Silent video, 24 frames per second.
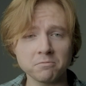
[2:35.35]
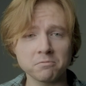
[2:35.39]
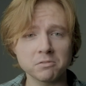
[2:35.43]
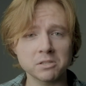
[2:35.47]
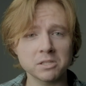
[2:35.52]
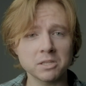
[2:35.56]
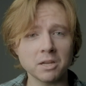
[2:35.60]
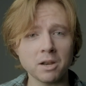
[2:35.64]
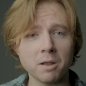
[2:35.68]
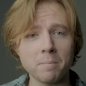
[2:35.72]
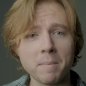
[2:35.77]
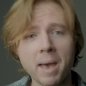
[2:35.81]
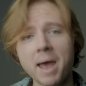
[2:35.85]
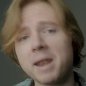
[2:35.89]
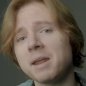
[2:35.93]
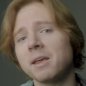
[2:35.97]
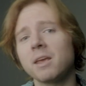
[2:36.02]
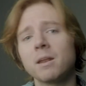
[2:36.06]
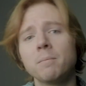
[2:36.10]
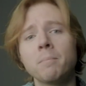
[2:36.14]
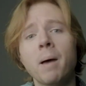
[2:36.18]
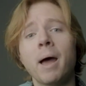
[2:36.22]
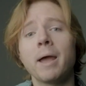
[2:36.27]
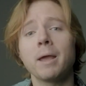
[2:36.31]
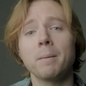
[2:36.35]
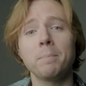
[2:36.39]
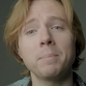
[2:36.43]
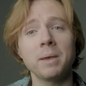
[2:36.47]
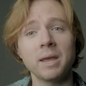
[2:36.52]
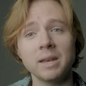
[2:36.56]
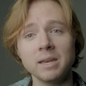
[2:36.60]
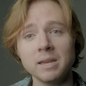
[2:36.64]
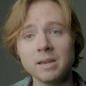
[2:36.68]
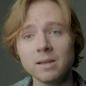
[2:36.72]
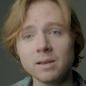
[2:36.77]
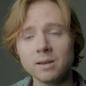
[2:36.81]
cinematic in my
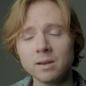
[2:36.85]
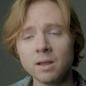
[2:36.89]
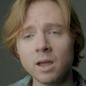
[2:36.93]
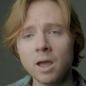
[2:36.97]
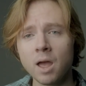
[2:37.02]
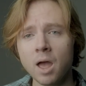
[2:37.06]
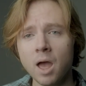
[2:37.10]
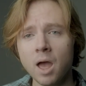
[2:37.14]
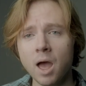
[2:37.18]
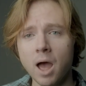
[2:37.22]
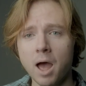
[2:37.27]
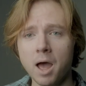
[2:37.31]
opinion.